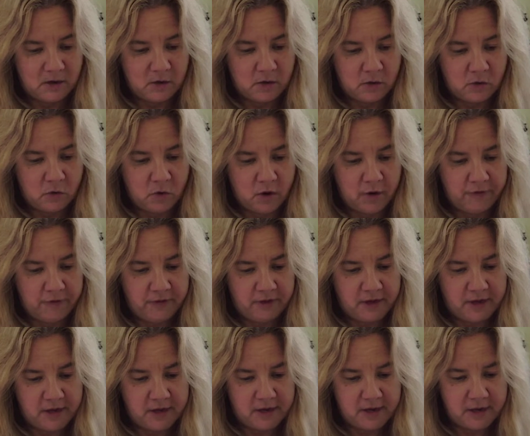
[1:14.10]

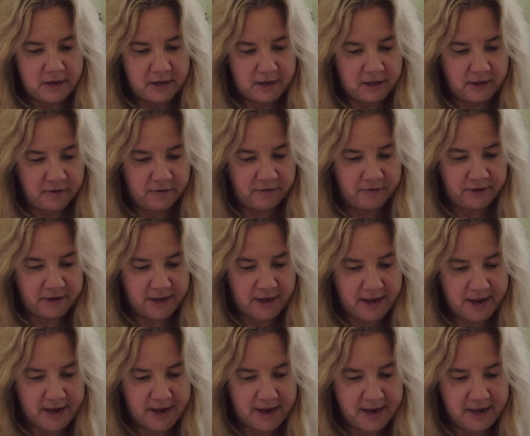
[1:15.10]
Often the
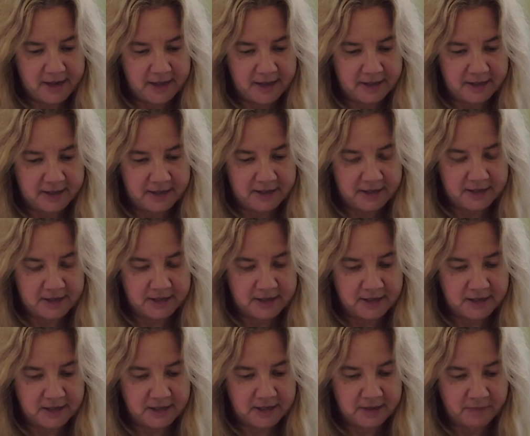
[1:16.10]
facade that this
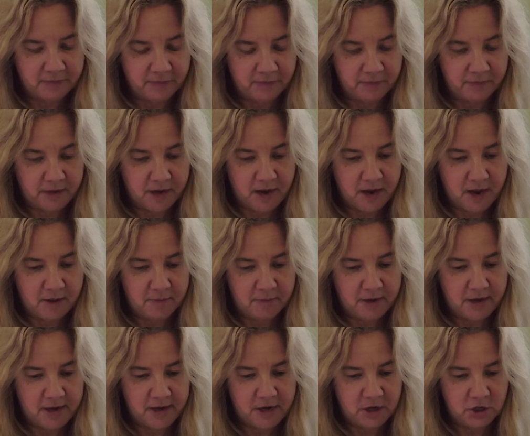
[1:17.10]

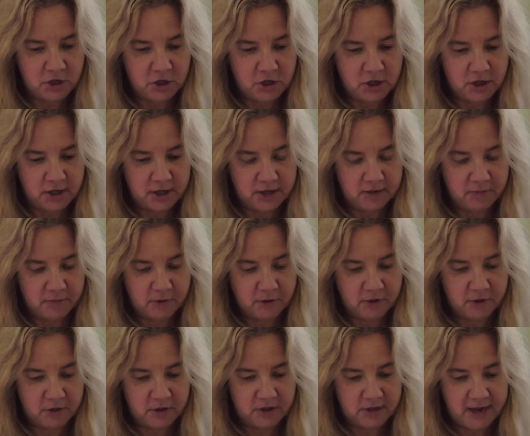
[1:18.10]
combination
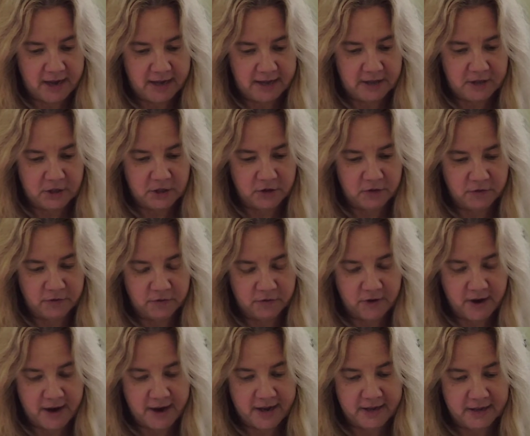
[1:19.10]
presents to
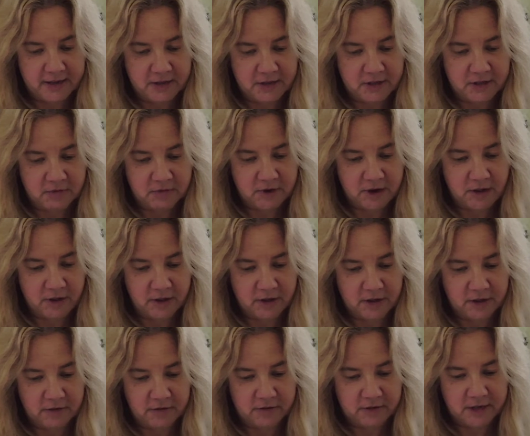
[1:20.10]
friends,
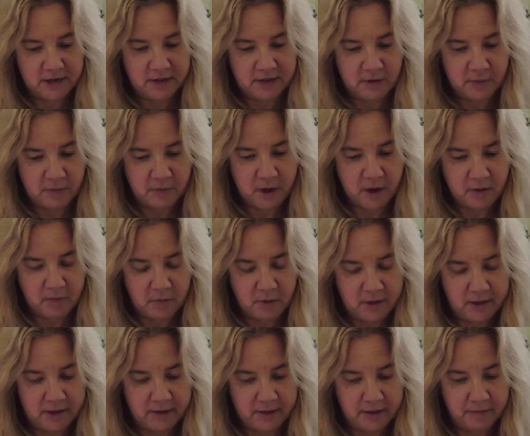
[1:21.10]
relatives, and the
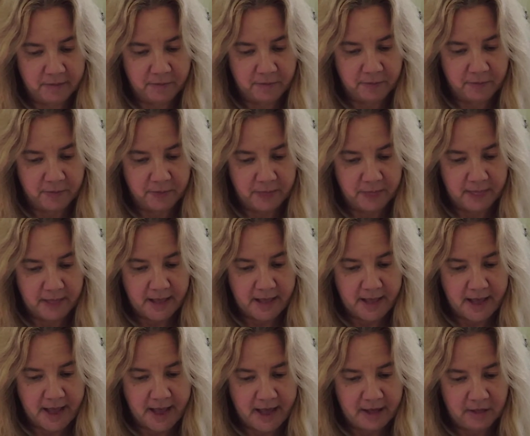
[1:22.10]
public
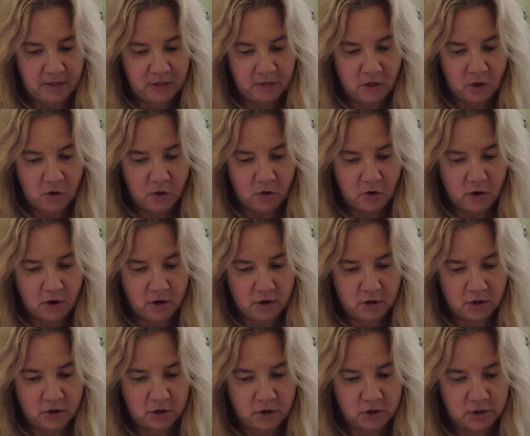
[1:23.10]
at
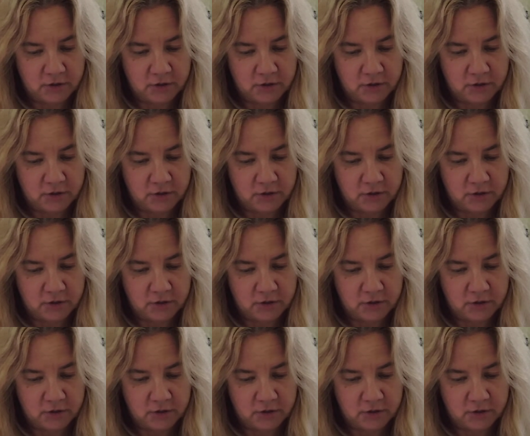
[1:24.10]
large,